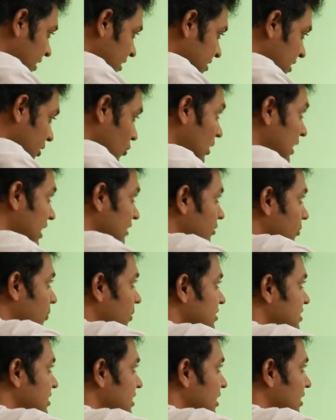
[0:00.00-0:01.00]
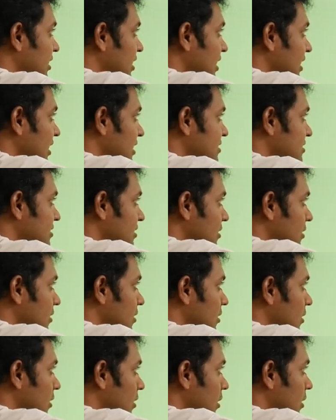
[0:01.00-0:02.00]
I say 25% increase,
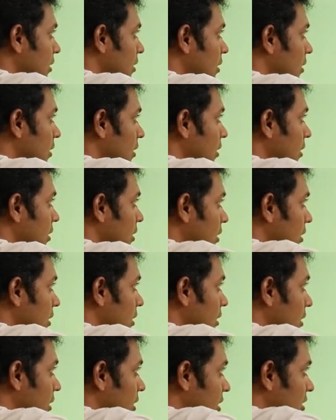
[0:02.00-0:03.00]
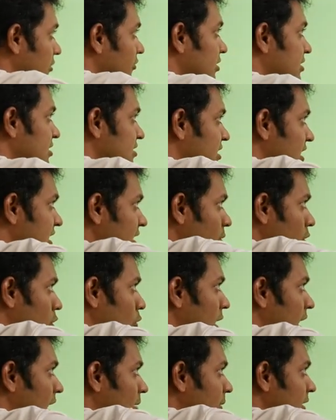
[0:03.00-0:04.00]
which is nothing but
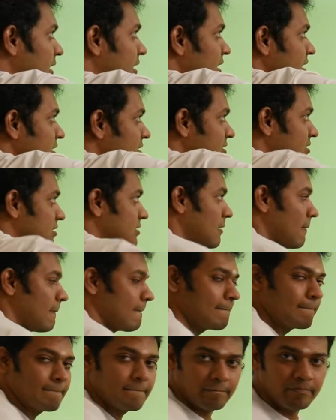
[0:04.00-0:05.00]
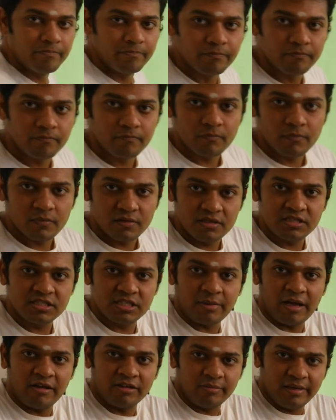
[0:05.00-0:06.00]
1 apple increase. Since
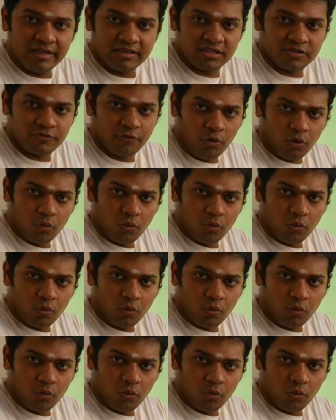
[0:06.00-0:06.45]
I'm having the base is 4,